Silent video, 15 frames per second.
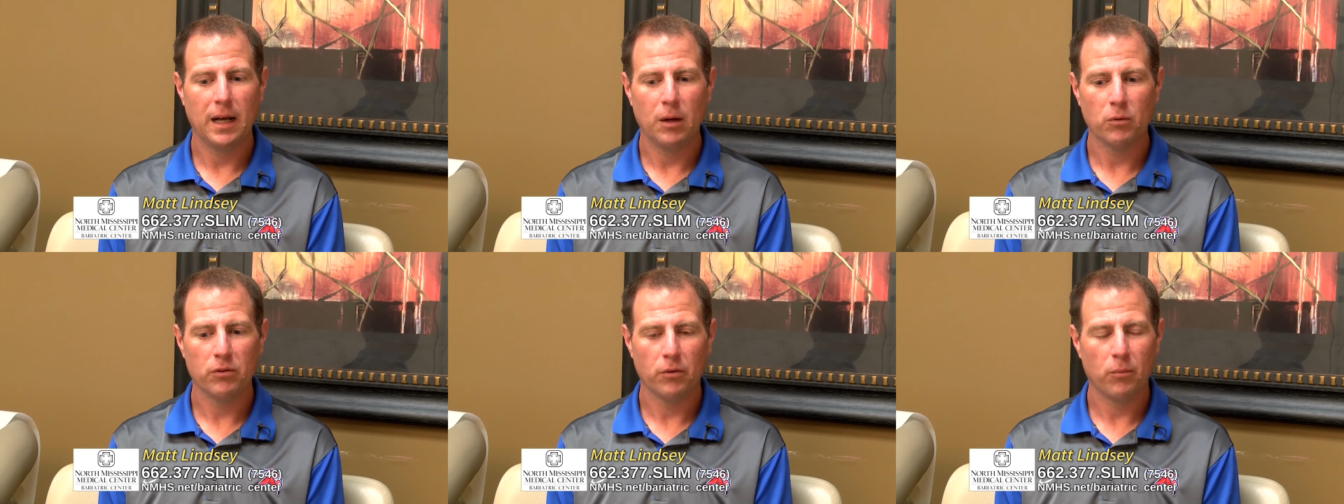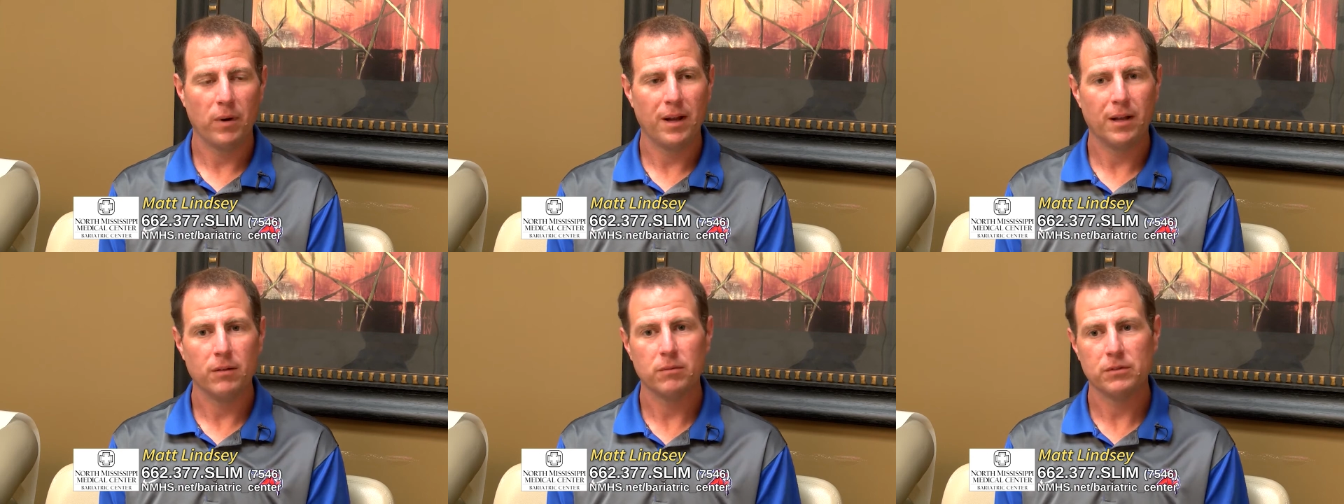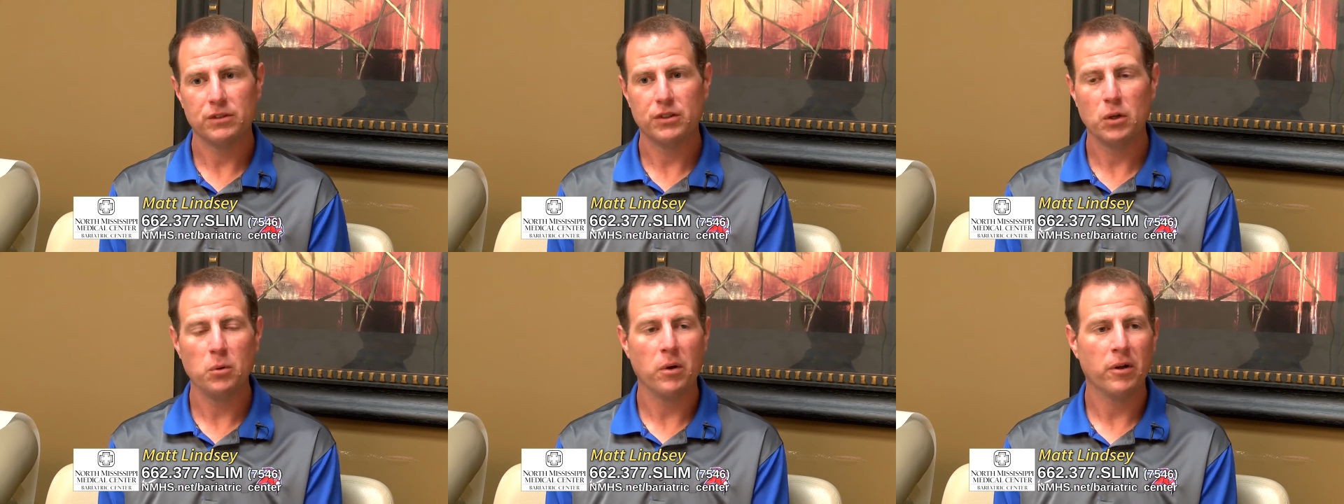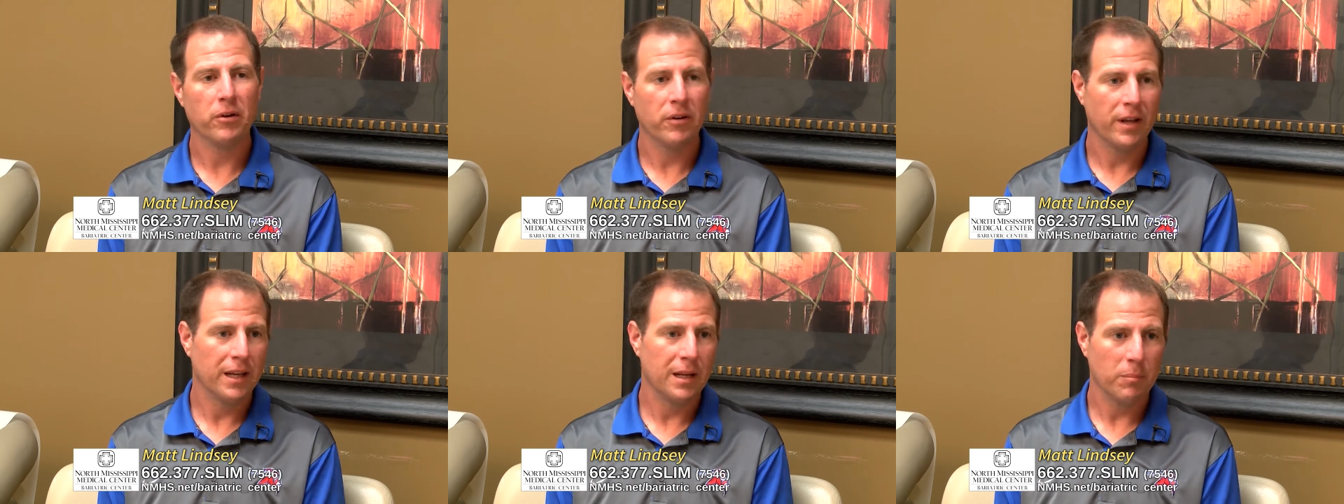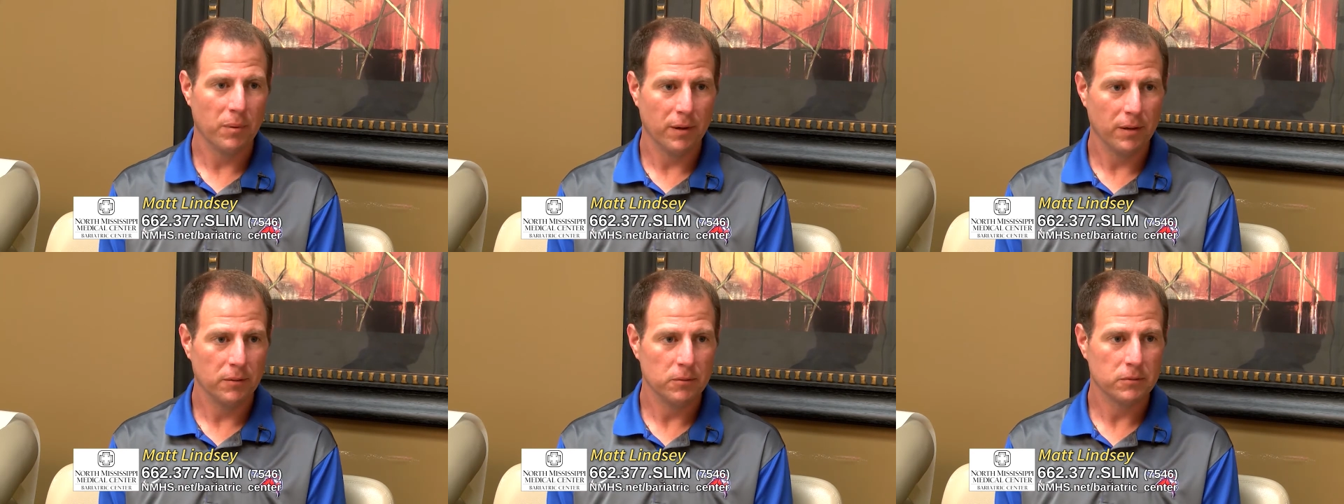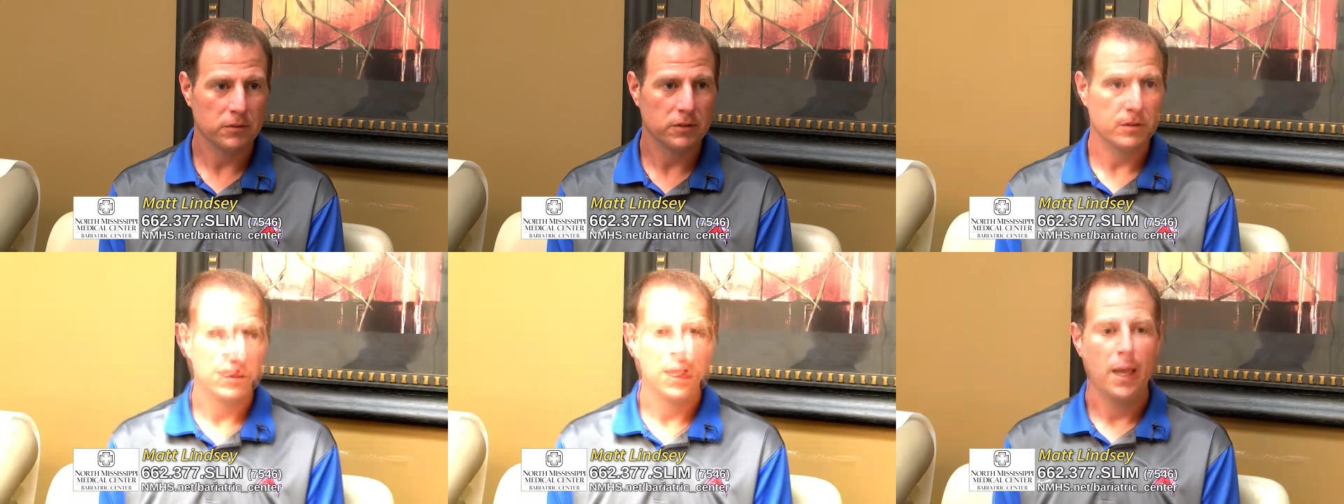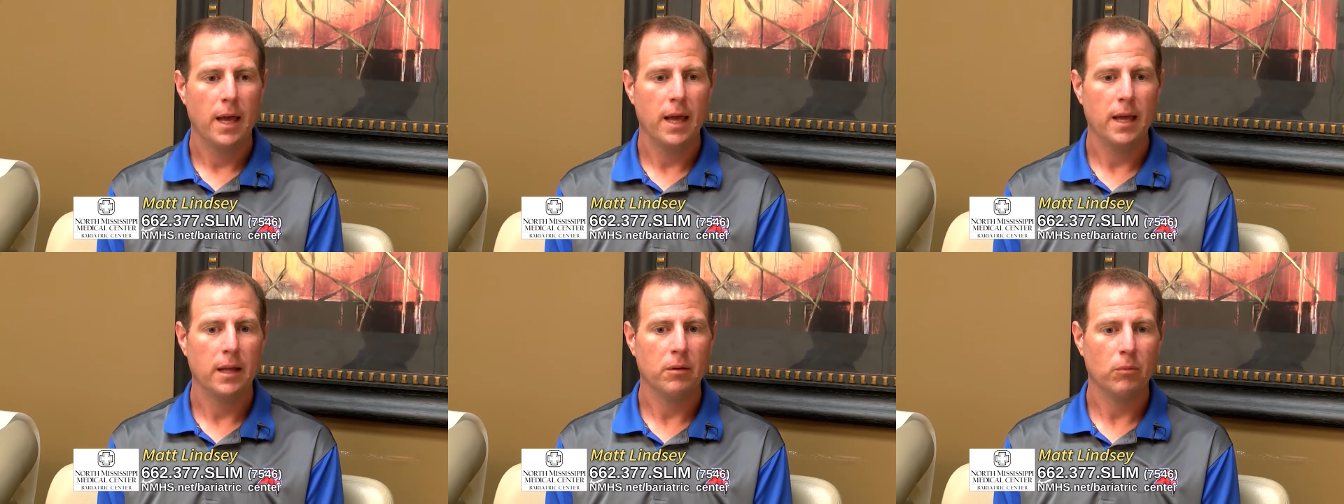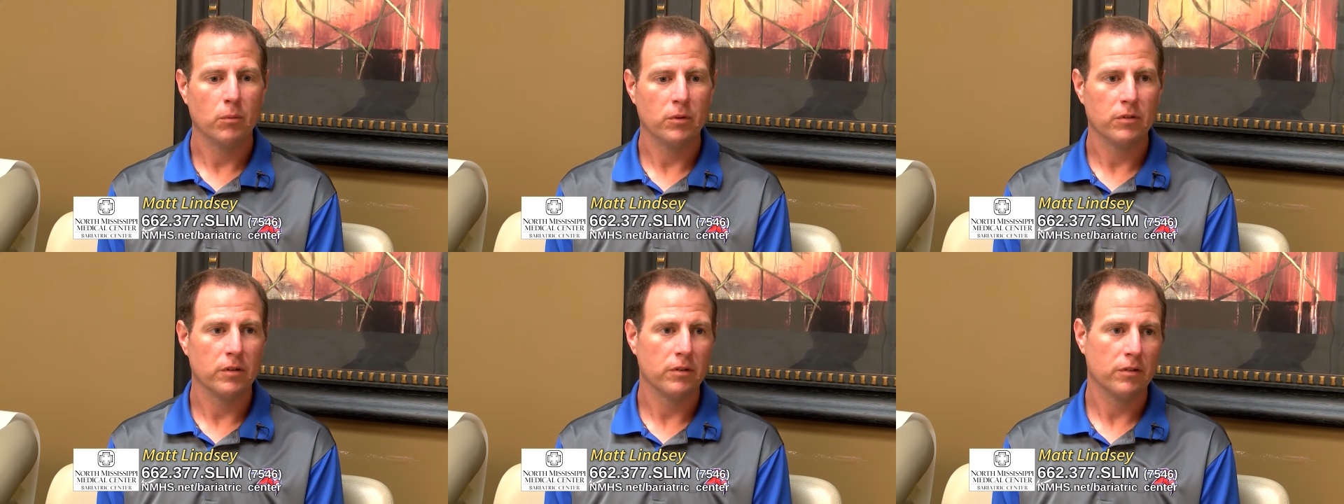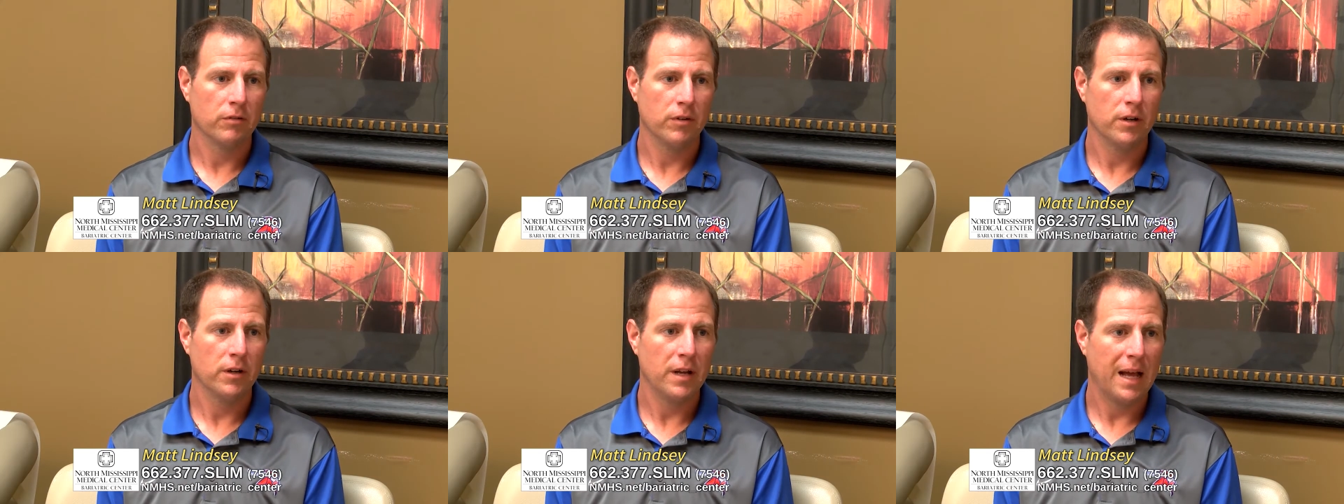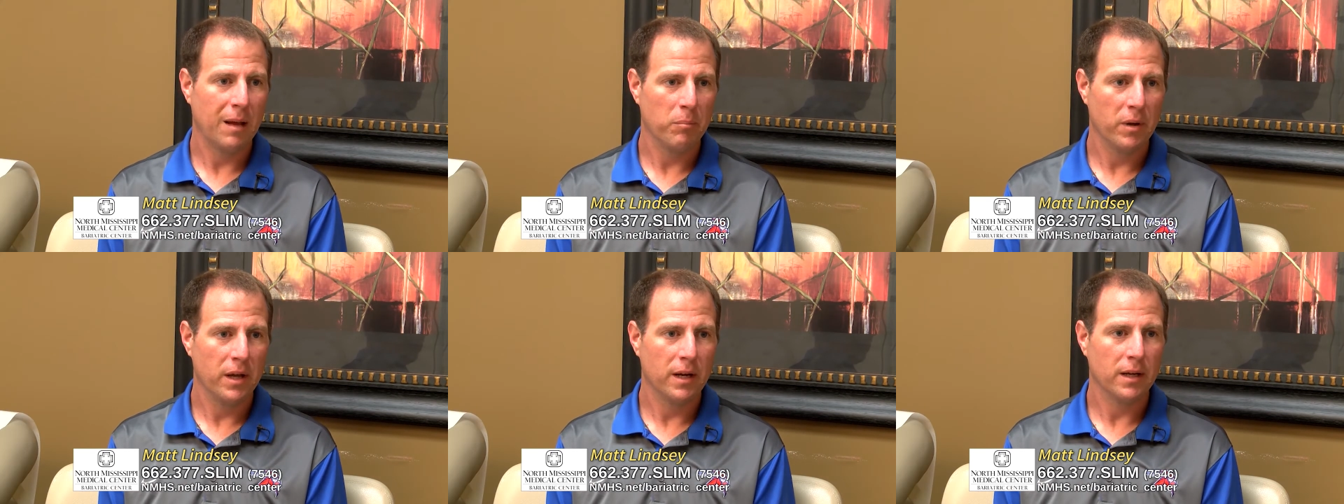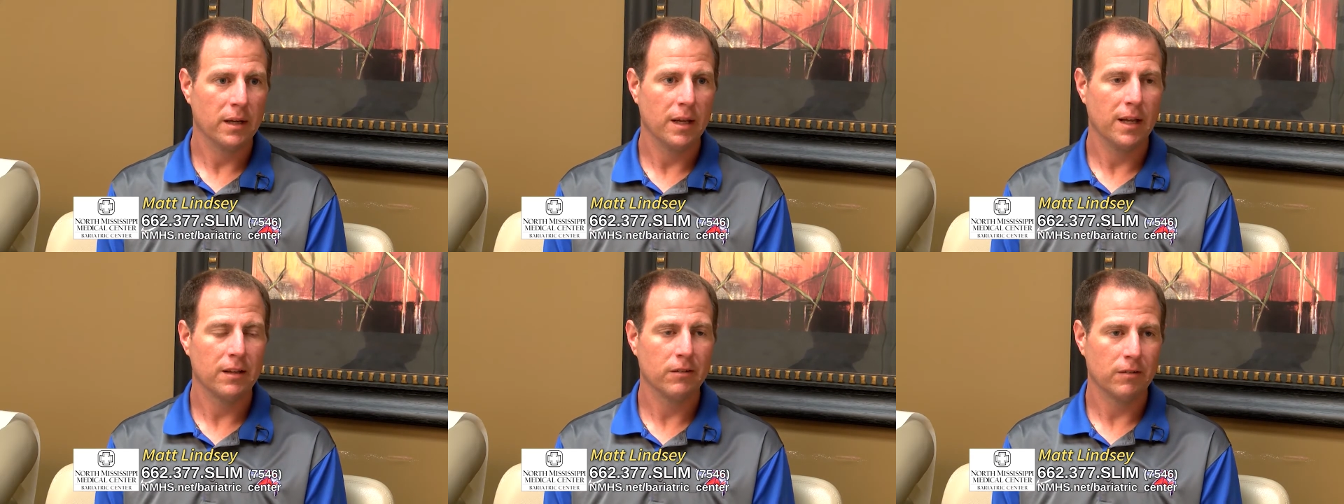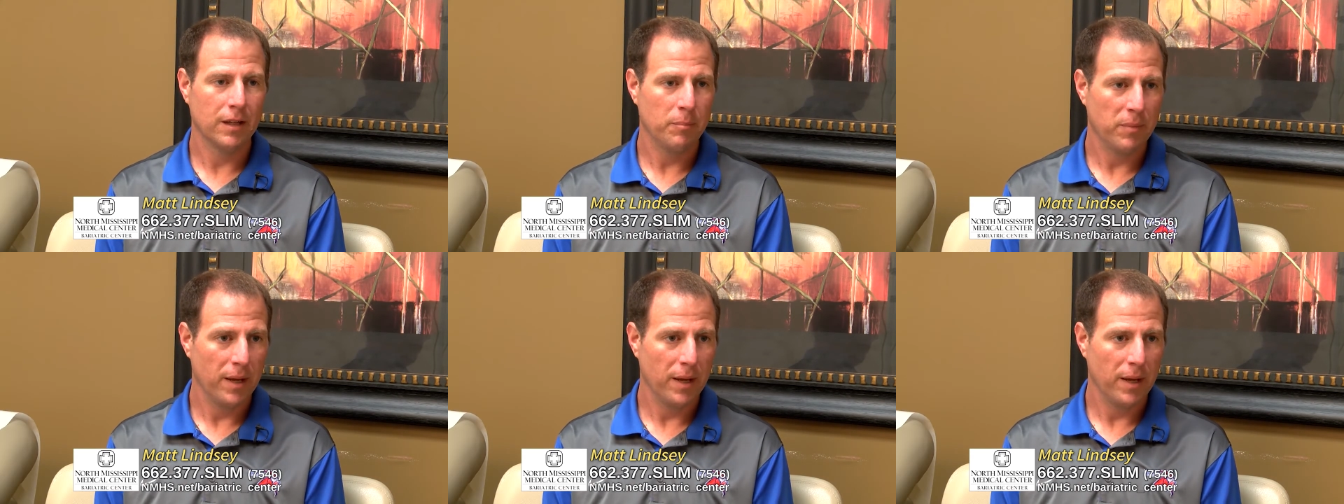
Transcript: I was around 280 pounds and was a severe diabetic, had sleep